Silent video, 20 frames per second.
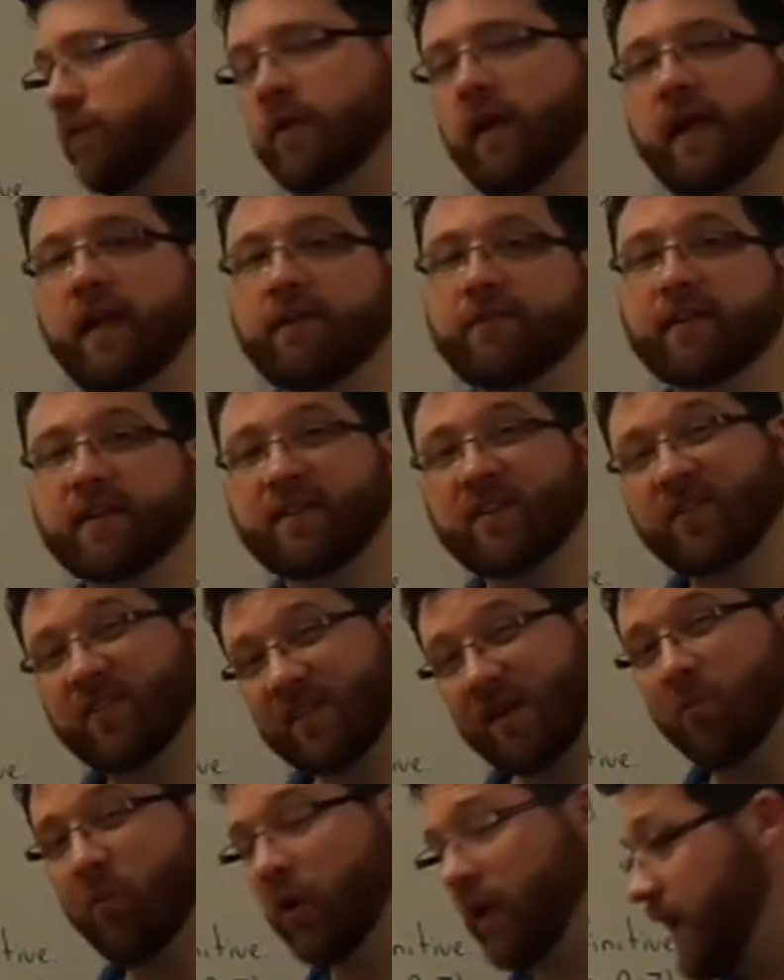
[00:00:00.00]
And if it's
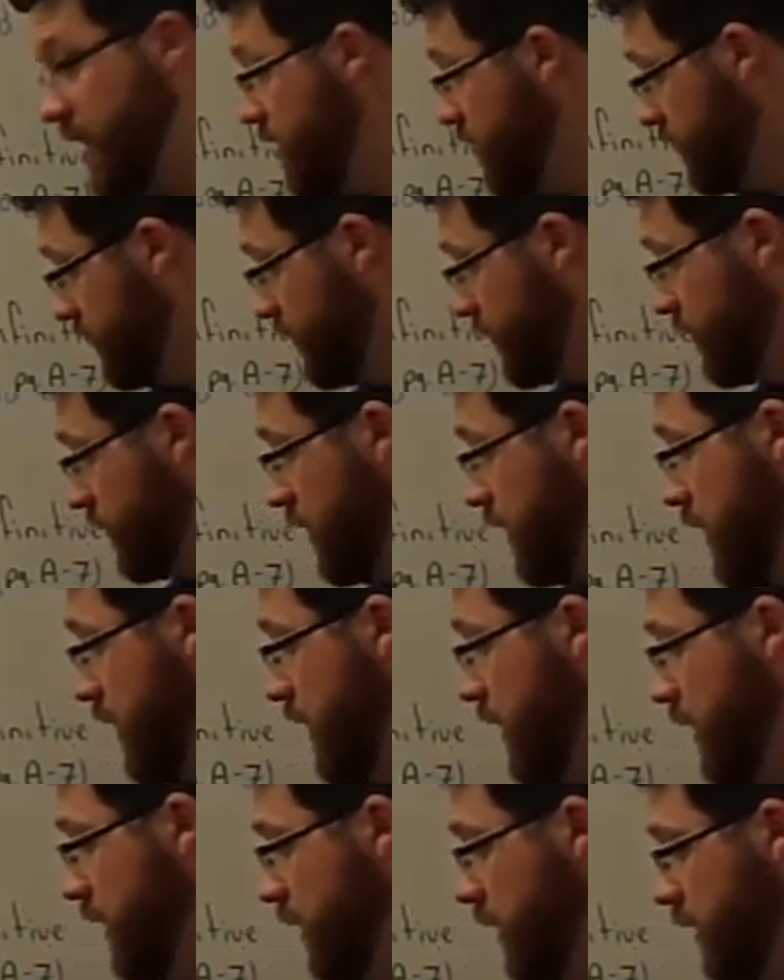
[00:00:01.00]
someone else,
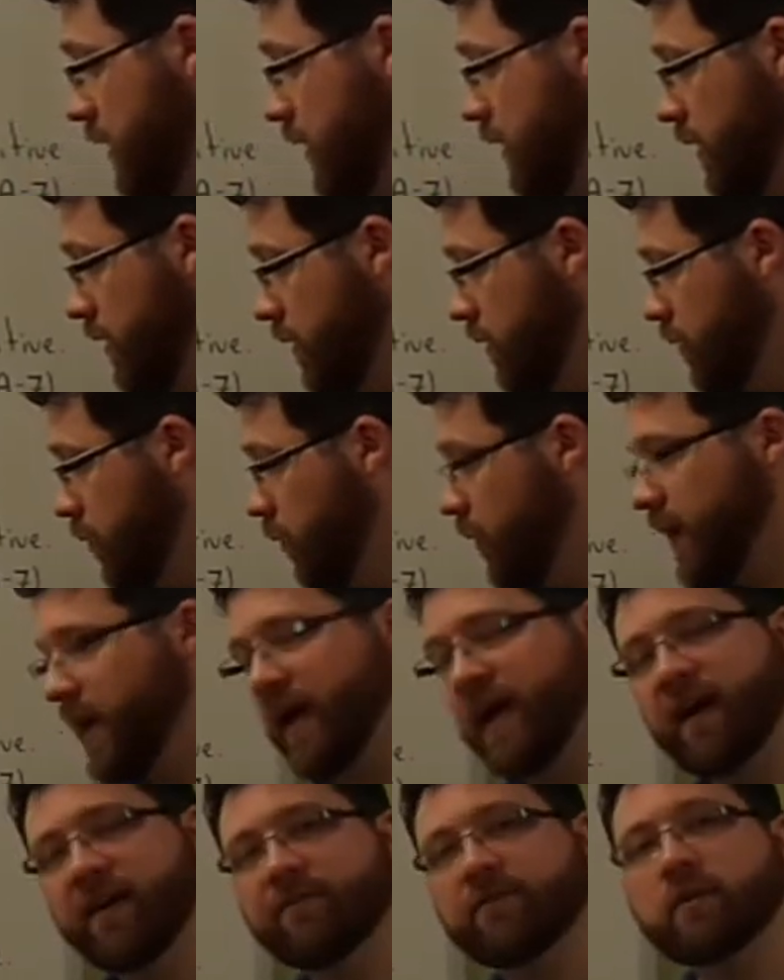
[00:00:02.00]
we
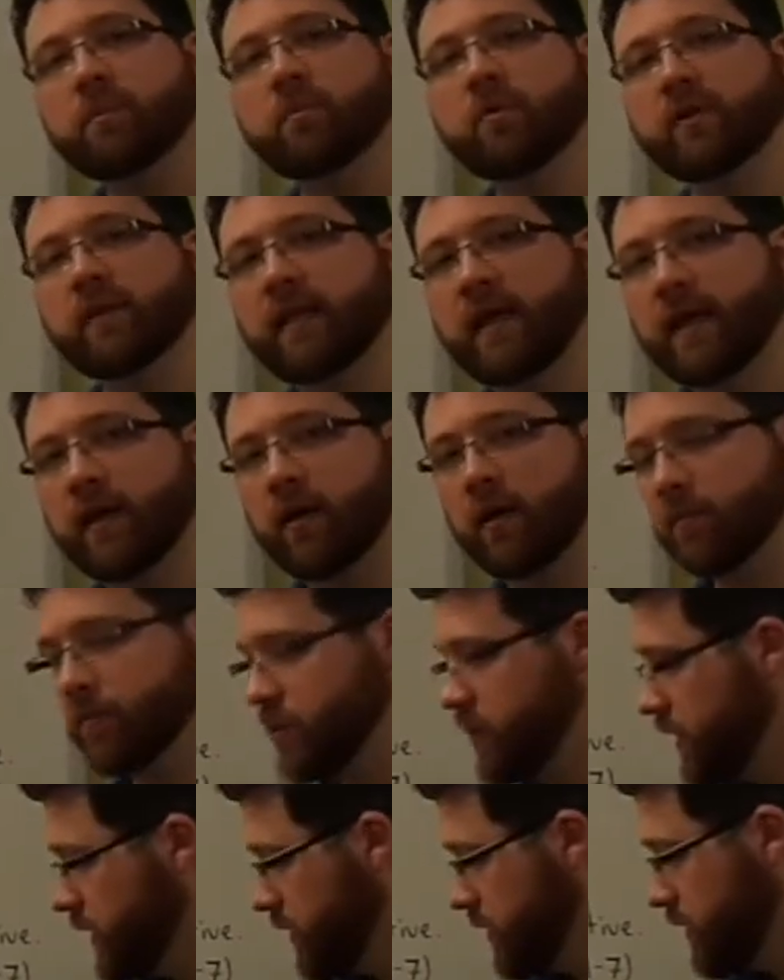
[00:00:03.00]
have to put that
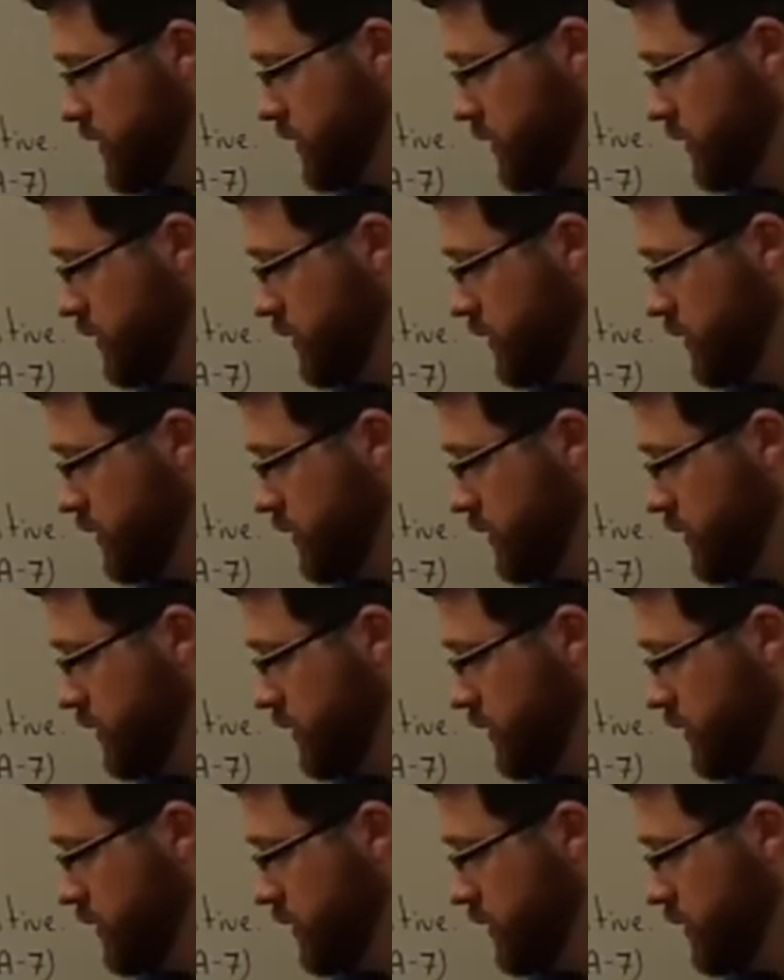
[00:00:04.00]
object